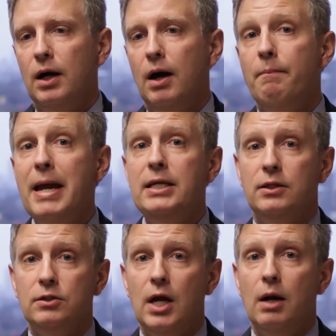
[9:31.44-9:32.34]

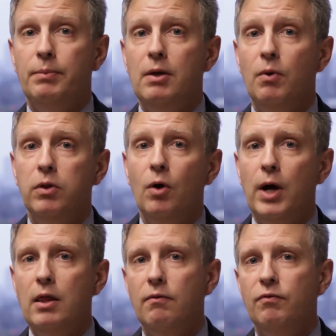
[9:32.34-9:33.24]
maintenance therapy with
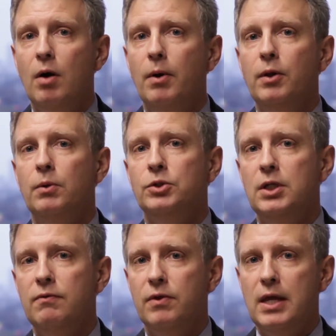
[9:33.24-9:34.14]
low-grade lymphoma. They'll
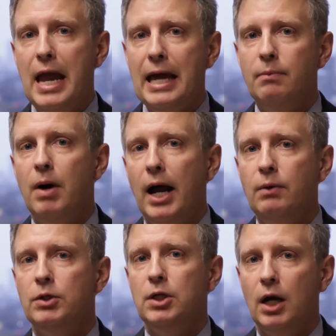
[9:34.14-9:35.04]
receive the antibody
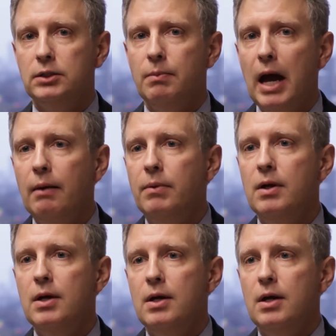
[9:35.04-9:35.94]
rituximab
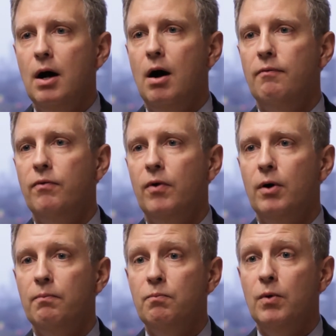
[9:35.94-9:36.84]

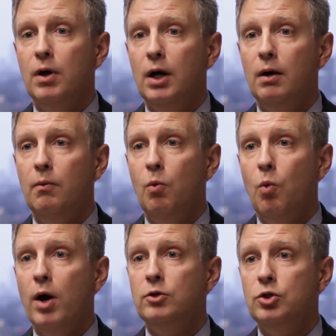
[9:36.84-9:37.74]
for
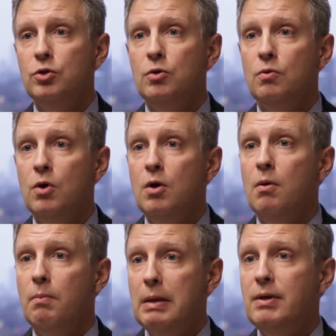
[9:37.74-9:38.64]
1, 2,
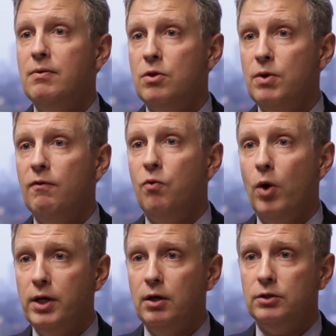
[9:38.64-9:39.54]
maybe even 3 or
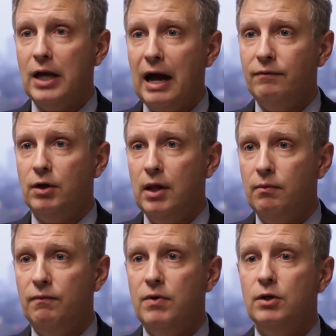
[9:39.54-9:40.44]
4 years after
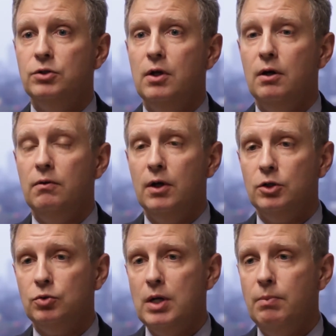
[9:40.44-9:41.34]
they've finished their
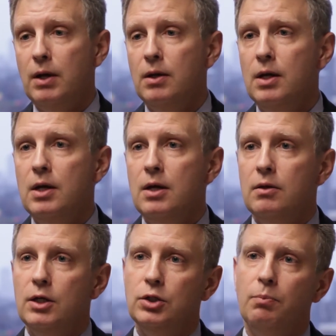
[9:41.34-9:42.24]
treatment.
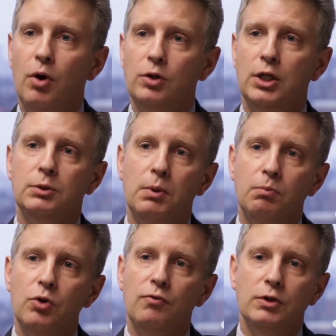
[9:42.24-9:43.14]
This approach has been
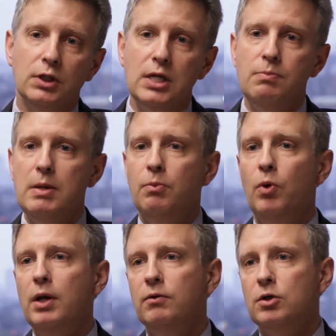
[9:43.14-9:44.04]
proven to keep
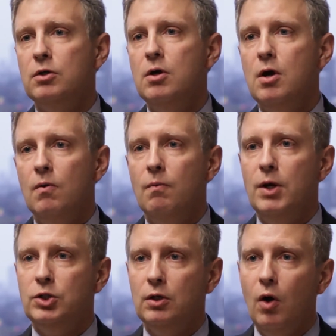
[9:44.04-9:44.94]
people into
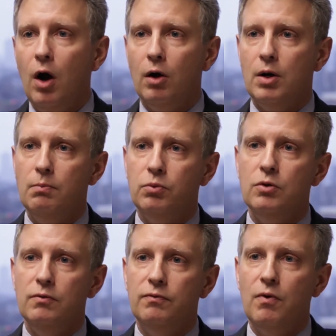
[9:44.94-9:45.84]
remission longer and
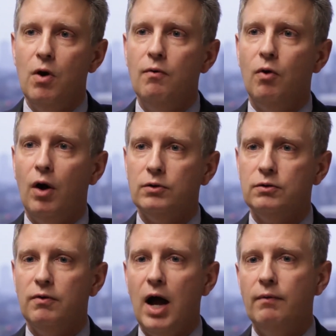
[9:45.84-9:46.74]
improve overall
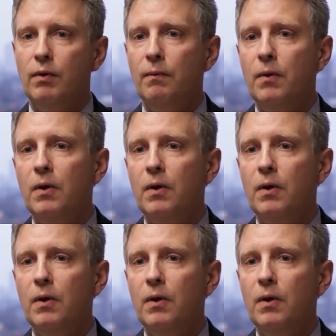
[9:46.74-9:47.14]
survival.